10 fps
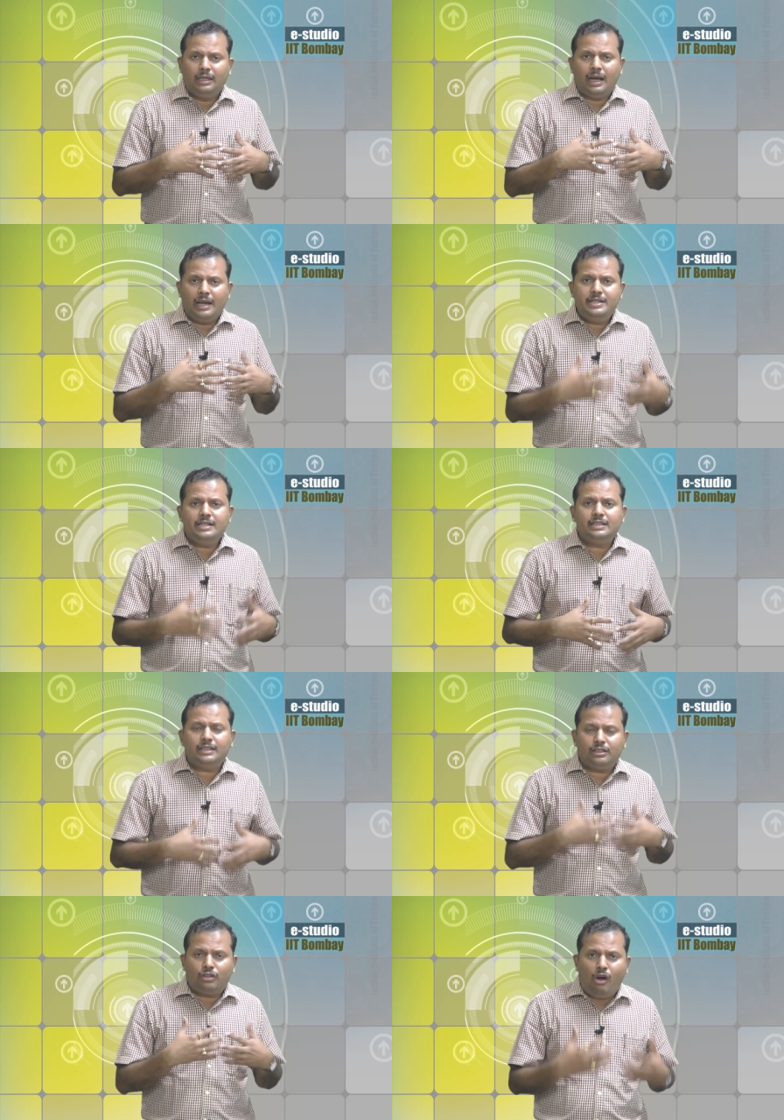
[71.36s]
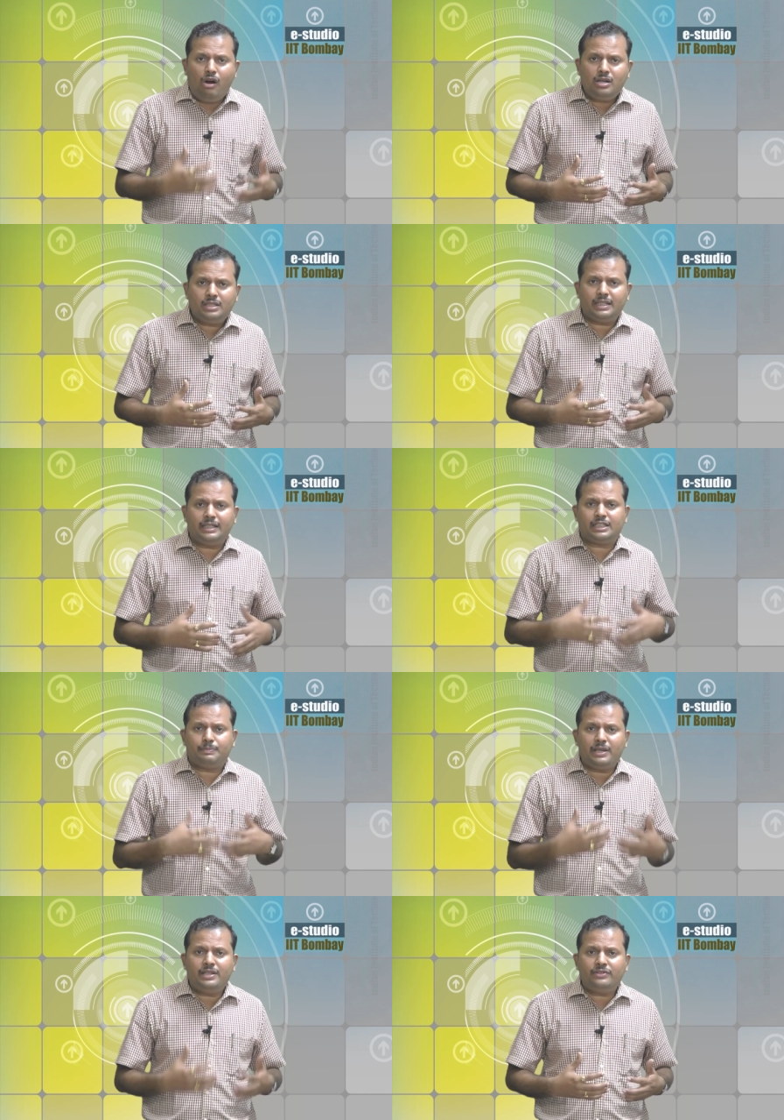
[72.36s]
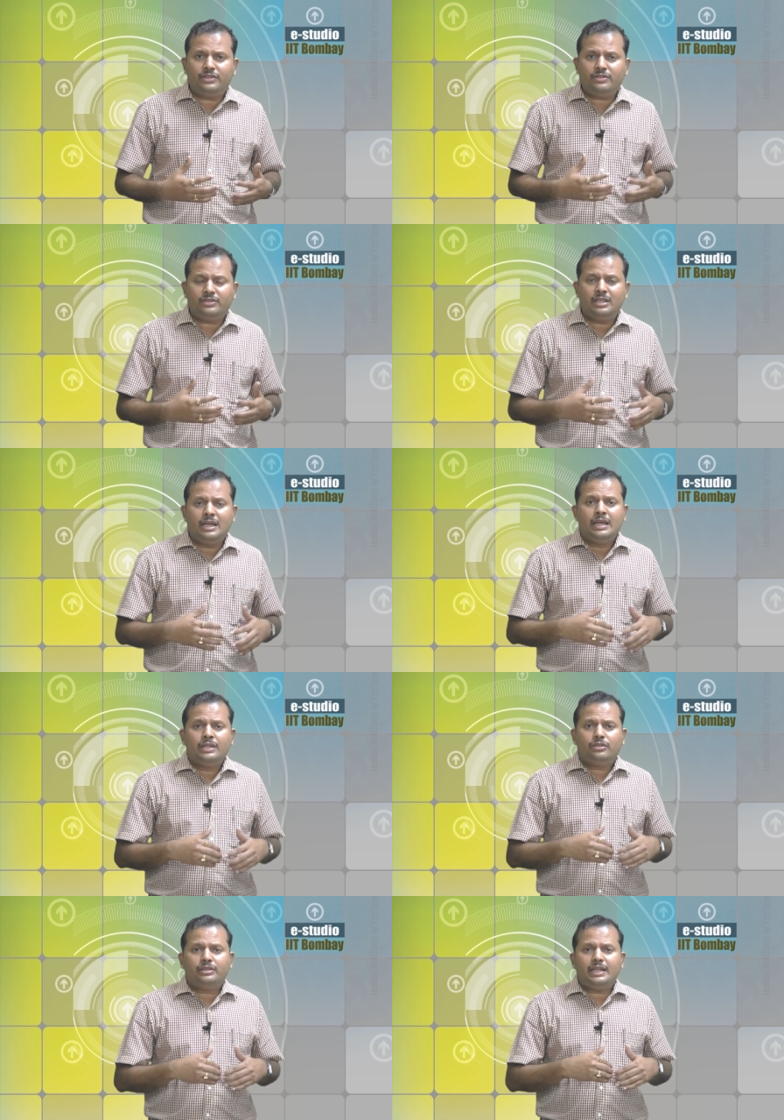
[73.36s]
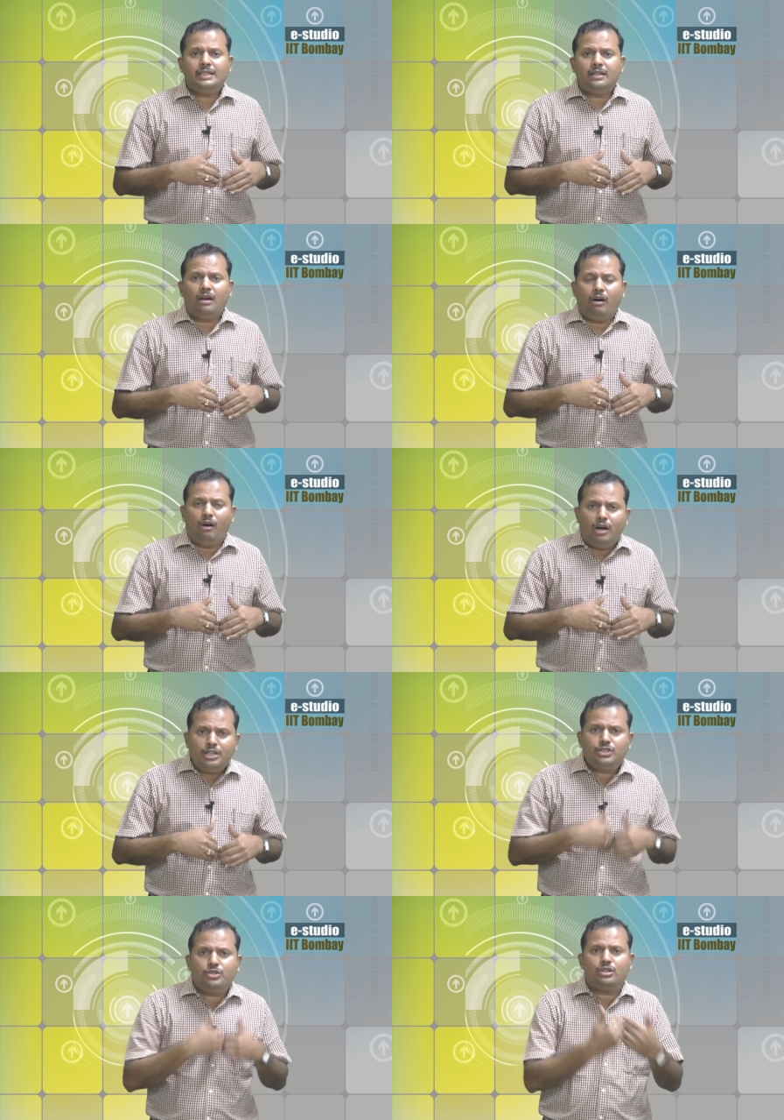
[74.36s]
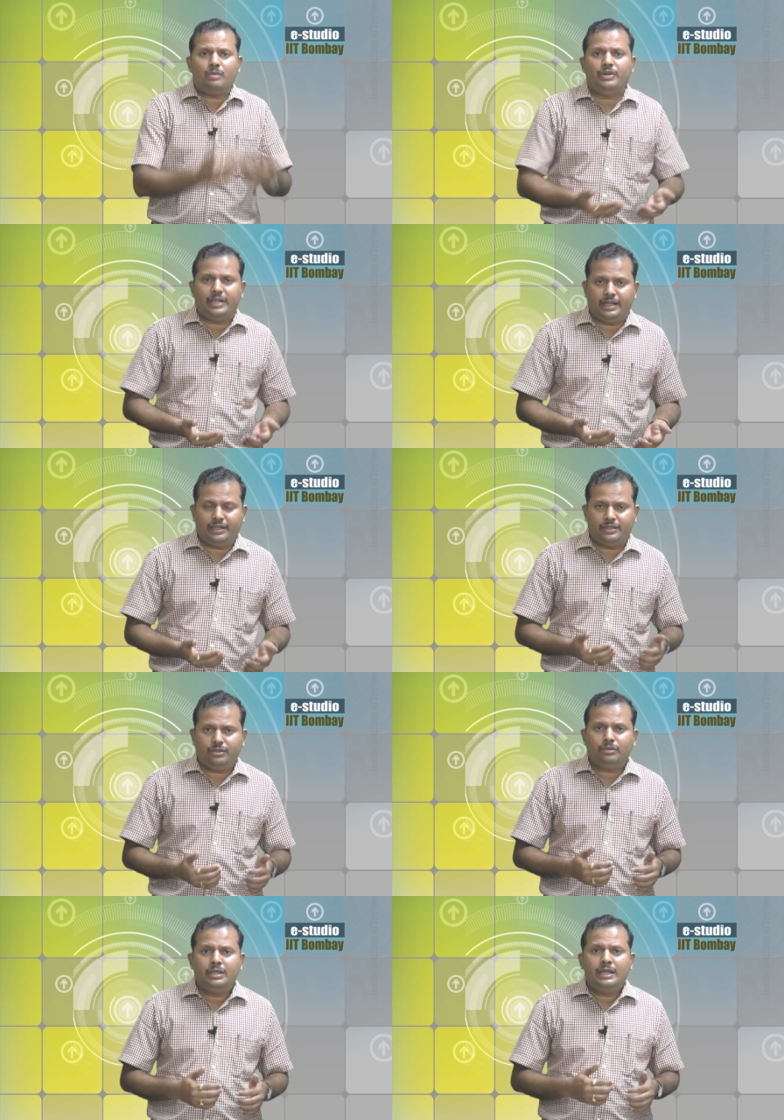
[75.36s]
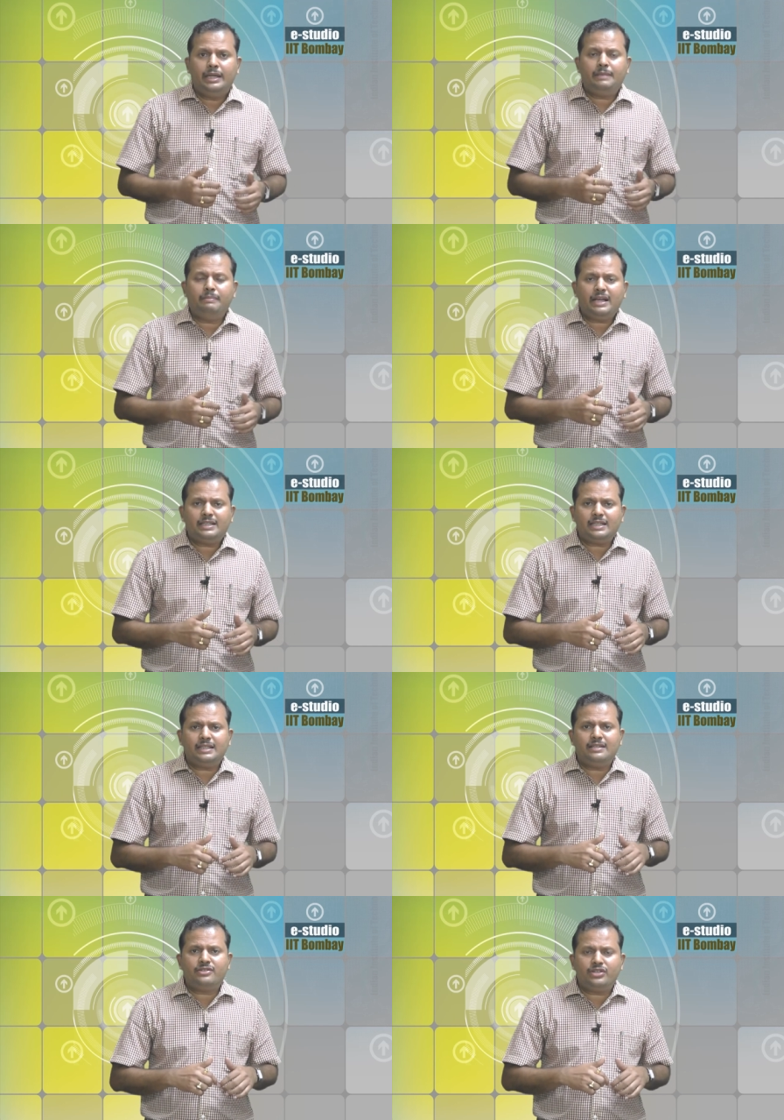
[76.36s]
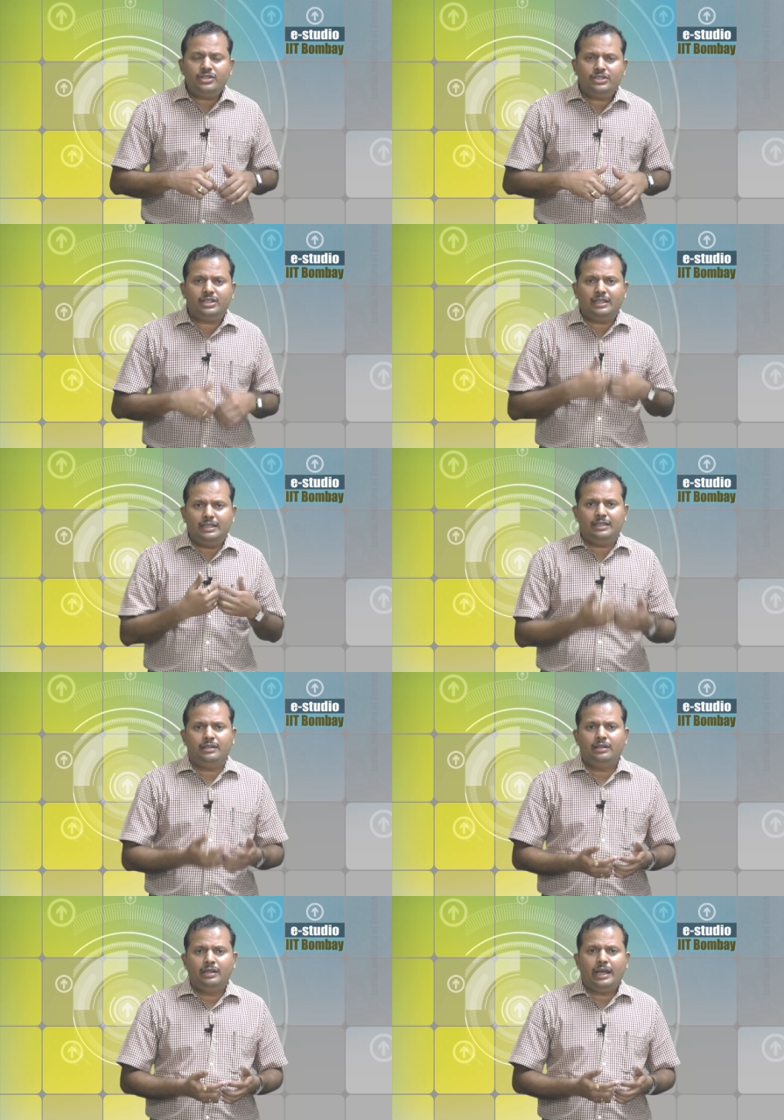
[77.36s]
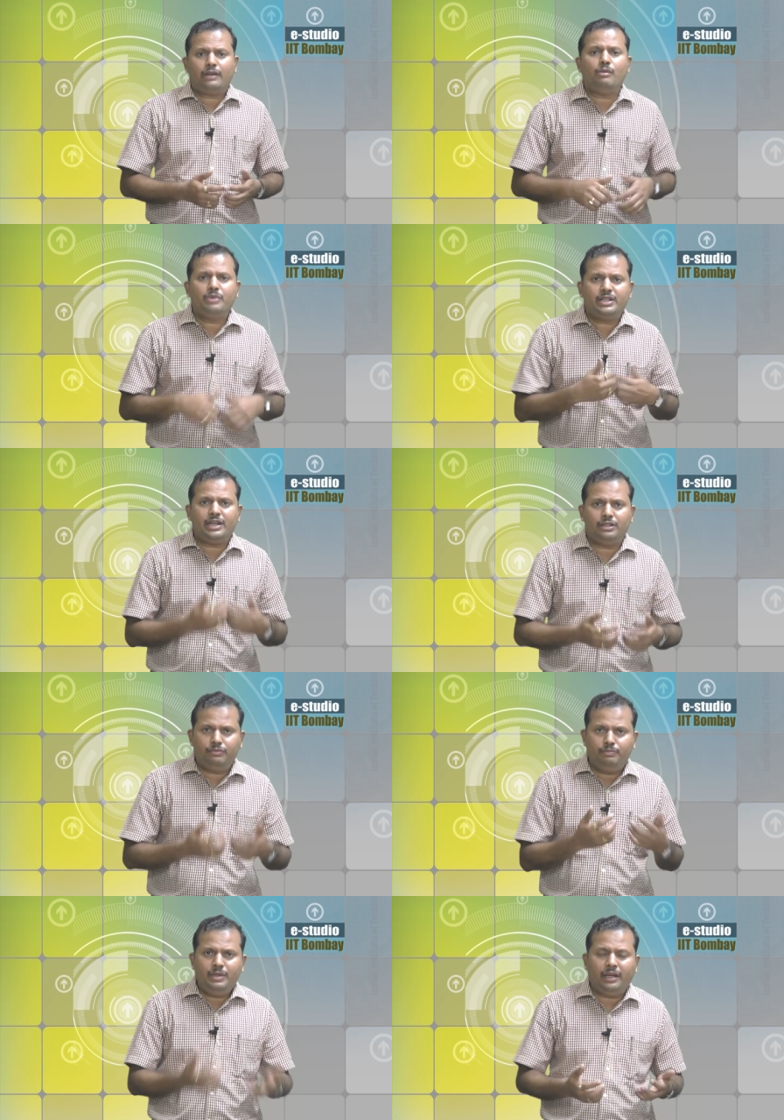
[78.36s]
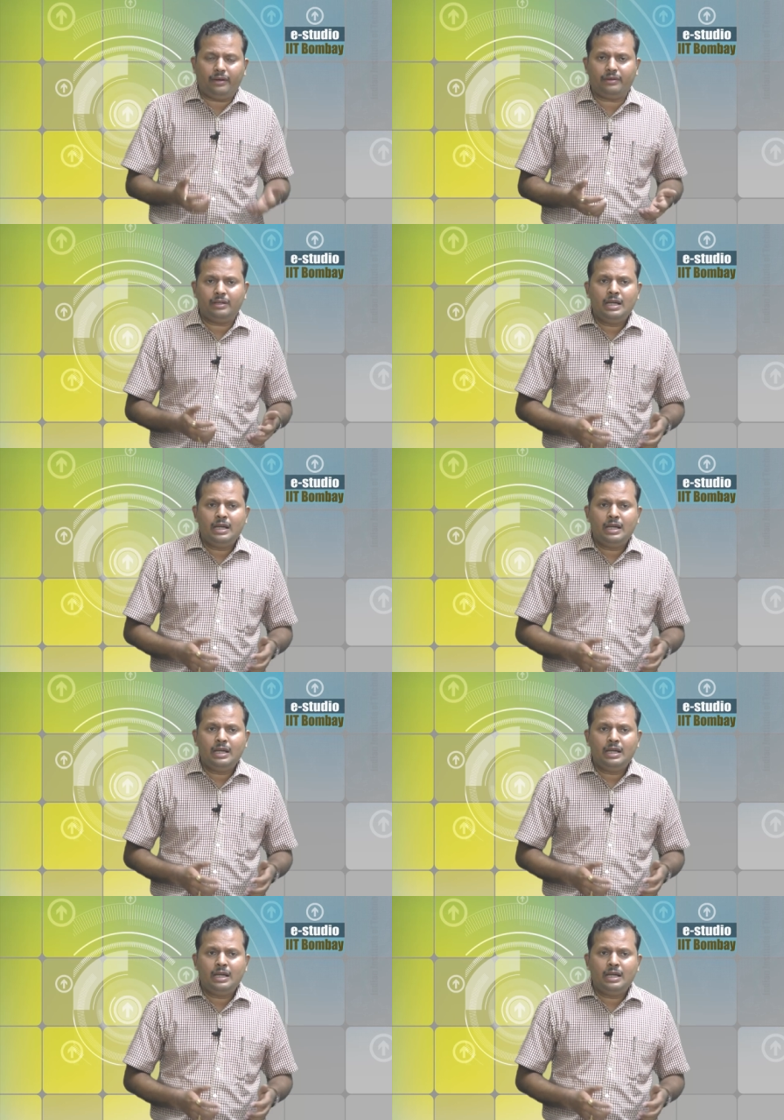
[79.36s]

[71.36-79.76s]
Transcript: ideas and thoughts and experiences, so there is an urge to communicate. So, it makes us intrinsically a communicative being.